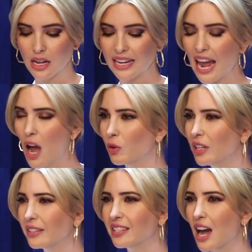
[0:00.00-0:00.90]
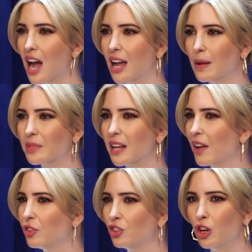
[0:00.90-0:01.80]
Countless times
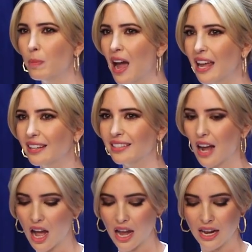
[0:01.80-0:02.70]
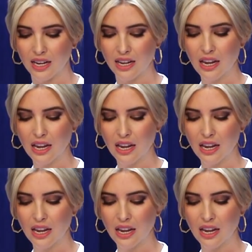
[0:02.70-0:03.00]
I've stood by his side